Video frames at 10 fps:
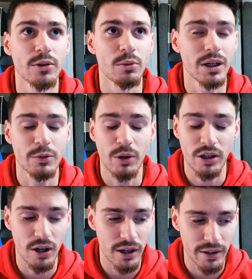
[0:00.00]
or whatever you want
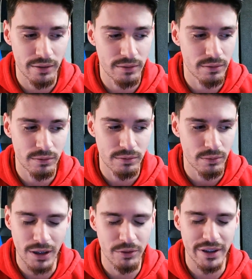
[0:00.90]
to call it,
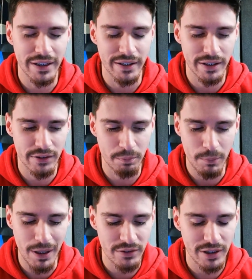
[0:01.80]
whatever thing it is.
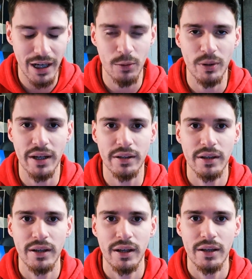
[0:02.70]
But basically I read
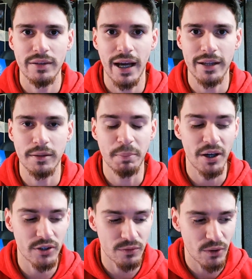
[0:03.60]
that the
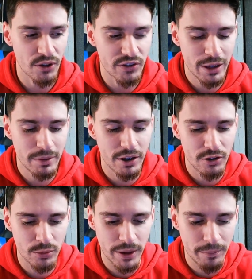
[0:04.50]
Bears are the first team in
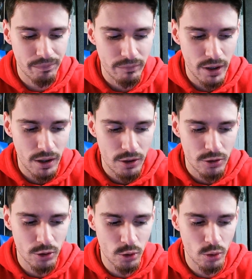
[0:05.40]
history
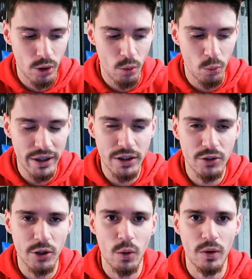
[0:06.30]
to win the
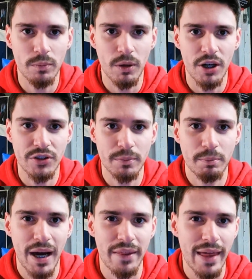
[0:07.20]
turnover margin
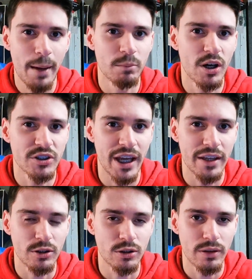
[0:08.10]
by that much
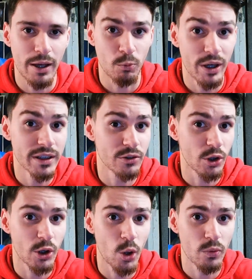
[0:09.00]
and win
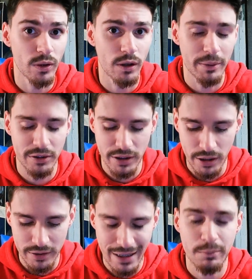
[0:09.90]

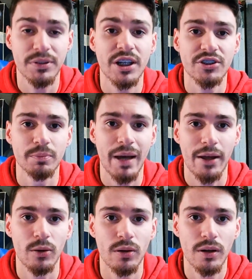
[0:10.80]
the time possession
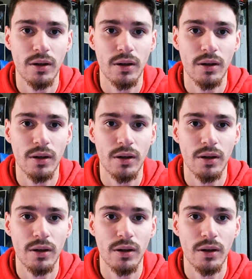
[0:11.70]
battle